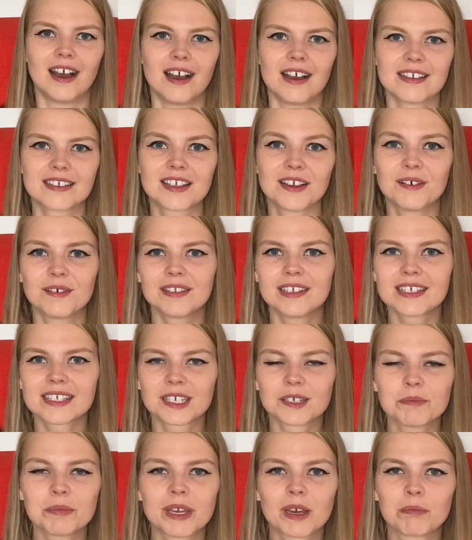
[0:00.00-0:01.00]
So this
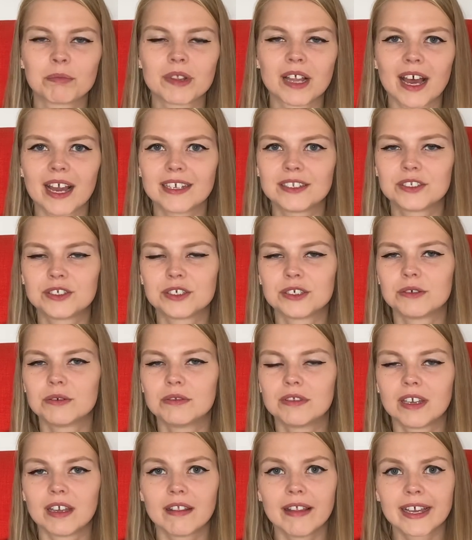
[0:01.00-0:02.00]
can be applied to
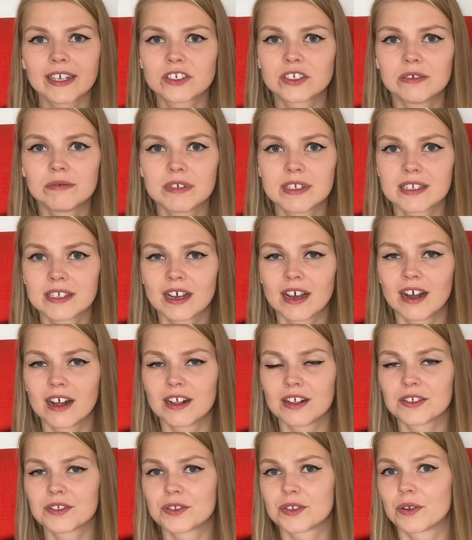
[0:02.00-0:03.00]
the election
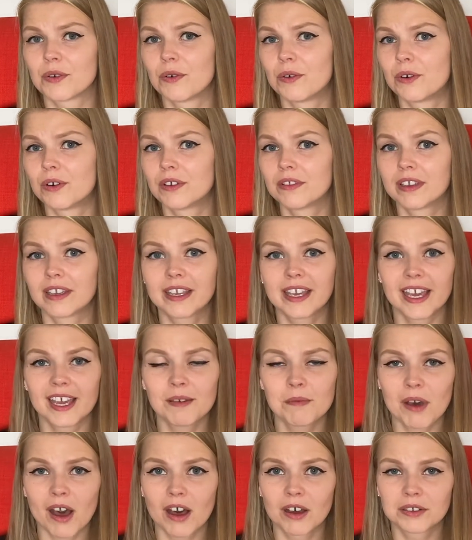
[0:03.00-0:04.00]
results or the
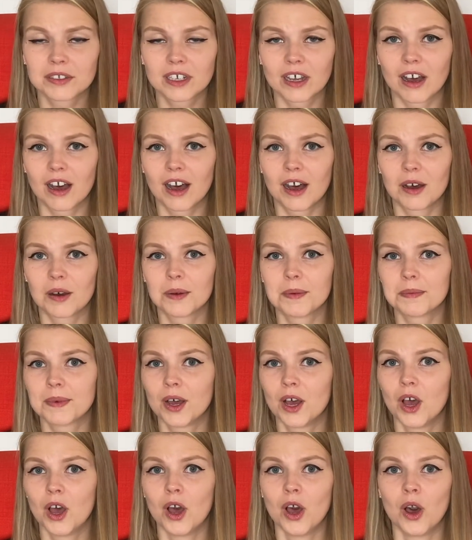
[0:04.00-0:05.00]
game outcome
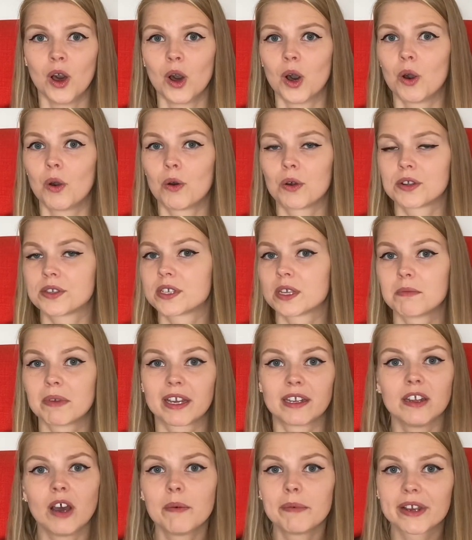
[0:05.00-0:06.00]
or some
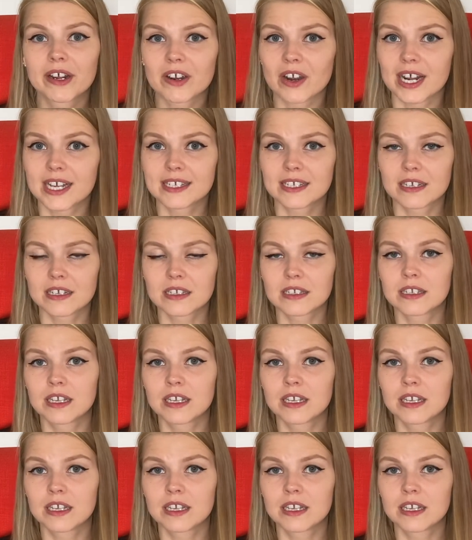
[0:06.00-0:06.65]
economic crisis.